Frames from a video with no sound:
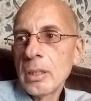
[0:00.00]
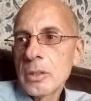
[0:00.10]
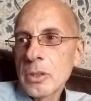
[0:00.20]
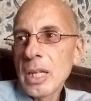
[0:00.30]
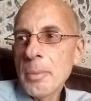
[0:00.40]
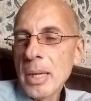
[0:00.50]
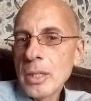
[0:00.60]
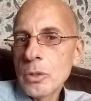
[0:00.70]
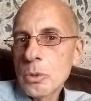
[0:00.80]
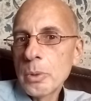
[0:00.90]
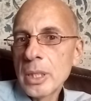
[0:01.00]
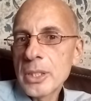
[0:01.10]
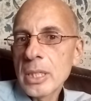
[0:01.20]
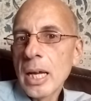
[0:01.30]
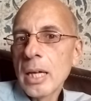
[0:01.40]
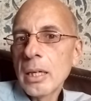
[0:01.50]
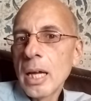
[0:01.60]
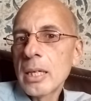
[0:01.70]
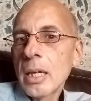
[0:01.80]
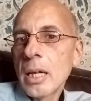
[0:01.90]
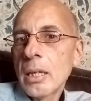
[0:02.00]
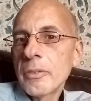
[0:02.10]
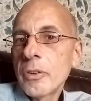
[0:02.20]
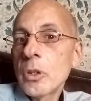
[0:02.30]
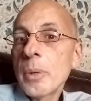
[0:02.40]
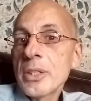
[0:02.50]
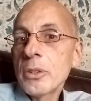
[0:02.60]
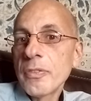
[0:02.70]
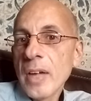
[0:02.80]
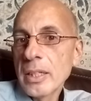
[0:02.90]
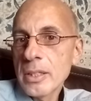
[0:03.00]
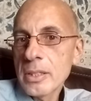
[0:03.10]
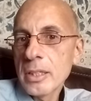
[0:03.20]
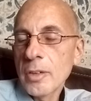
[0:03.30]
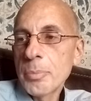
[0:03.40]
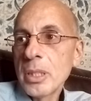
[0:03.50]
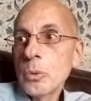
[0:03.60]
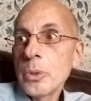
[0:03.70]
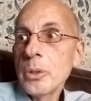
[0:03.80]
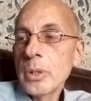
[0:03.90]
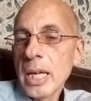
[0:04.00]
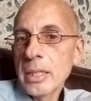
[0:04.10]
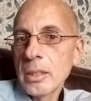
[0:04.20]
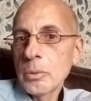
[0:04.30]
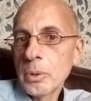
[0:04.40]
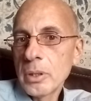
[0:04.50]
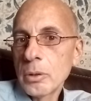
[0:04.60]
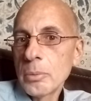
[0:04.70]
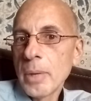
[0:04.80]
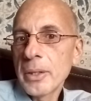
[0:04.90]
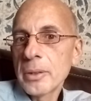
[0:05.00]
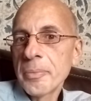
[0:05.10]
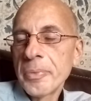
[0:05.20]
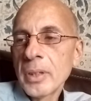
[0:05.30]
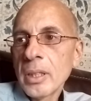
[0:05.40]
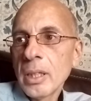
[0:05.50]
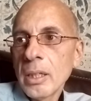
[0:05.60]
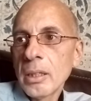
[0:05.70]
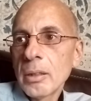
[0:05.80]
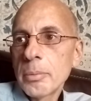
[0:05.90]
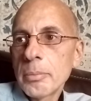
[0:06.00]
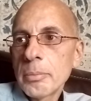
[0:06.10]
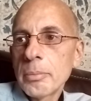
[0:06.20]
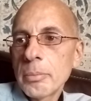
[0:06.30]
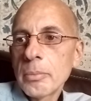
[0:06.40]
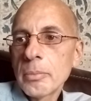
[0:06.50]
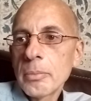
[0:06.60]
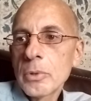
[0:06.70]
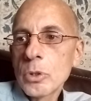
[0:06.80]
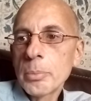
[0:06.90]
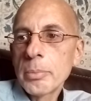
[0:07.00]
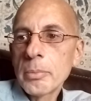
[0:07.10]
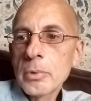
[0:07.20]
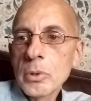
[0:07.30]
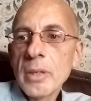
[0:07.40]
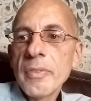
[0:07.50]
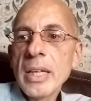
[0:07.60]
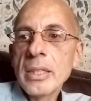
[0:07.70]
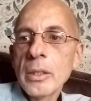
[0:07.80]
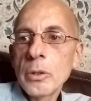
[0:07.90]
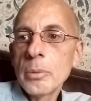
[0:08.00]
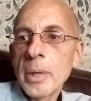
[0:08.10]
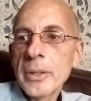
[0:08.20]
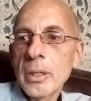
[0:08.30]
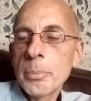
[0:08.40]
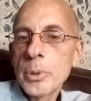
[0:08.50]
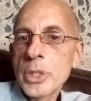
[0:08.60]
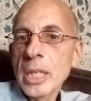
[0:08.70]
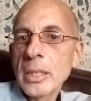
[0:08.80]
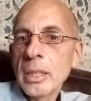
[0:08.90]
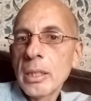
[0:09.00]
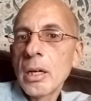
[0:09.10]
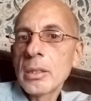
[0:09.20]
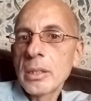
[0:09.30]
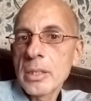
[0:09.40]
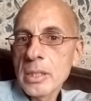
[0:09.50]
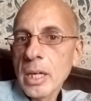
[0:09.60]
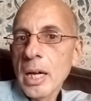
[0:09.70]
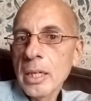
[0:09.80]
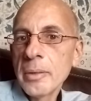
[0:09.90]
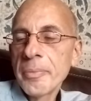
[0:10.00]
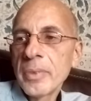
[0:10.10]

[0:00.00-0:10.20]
So they may use religion uh, uh, for the rescue fantasy of being reunited with the Good Mother. Uh, so, so, inventing a Good Mother and projecting it onto the sky.